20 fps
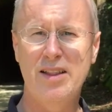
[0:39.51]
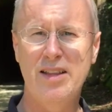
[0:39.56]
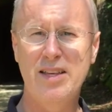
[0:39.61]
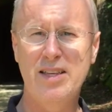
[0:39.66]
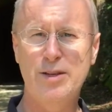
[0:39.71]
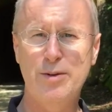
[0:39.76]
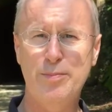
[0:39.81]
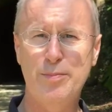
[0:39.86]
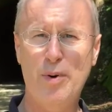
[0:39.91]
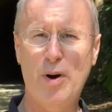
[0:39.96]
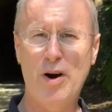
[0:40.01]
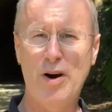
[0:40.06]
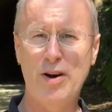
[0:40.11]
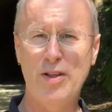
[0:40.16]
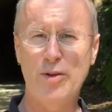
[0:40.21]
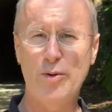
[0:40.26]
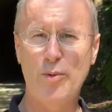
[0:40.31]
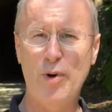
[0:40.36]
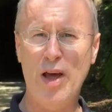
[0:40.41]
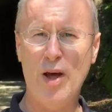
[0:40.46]
This part
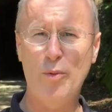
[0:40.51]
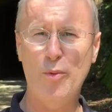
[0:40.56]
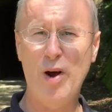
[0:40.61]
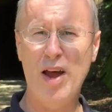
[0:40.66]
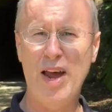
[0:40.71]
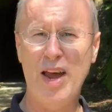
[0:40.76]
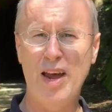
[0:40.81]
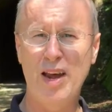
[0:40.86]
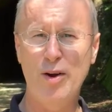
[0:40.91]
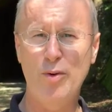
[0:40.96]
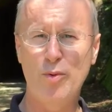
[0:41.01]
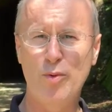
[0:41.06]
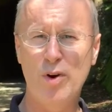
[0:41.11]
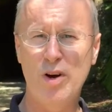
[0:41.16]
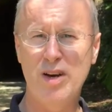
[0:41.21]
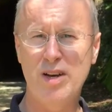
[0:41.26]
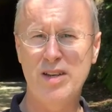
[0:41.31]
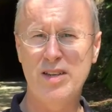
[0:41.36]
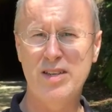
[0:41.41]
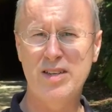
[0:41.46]
of the railway
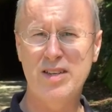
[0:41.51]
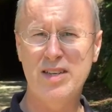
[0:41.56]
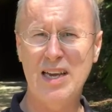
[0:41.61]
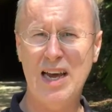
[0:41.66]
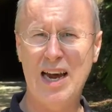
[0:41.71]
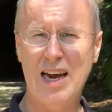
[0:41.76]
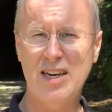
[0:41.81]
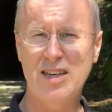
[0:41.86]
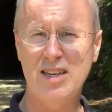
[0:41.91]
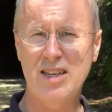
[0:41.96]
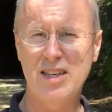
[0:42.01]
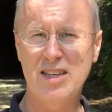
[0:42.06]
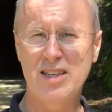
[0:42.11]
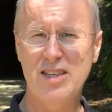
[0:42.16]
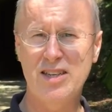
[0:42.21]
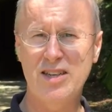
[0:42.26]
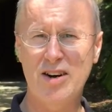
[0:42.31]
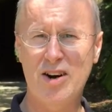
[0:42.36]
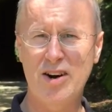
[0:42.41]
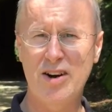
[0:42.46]
was actually
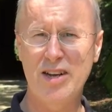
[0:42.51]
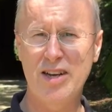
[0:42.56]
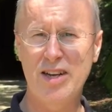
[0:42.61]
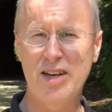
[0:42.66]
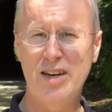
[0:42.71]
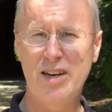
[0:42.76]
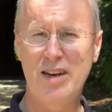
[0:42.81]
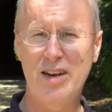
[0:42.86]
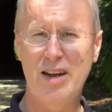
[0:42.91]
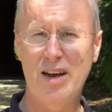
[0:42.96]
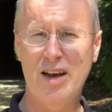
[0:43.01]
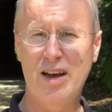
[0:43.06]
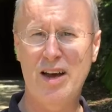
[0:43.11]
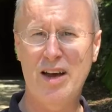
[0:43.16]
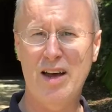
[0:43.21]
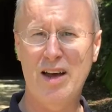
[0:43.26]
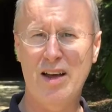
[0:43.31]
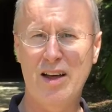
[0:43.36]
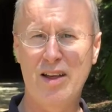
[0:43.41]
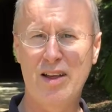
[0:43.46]
started
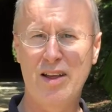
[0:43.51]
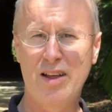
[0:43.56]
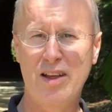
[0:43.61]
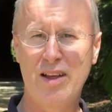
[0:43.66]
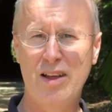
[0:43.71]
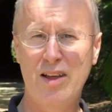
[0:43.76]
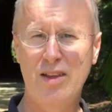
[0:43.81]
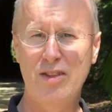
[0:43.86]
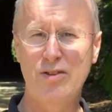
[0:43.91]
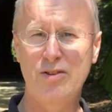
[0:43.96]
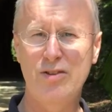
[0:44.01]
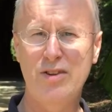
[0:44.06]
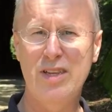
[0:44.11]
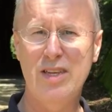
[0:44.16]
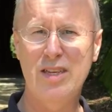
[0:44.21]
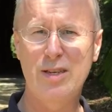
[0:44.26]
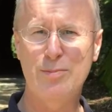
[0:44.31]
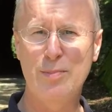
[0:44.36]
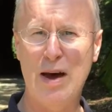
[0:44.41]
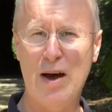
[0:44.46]
through
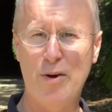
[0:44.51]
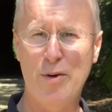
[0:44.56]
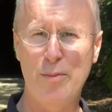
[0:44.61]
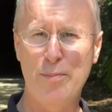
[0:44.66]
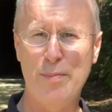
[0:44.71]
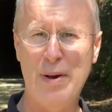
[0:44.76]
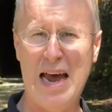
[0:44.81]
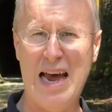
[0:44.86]
these mountain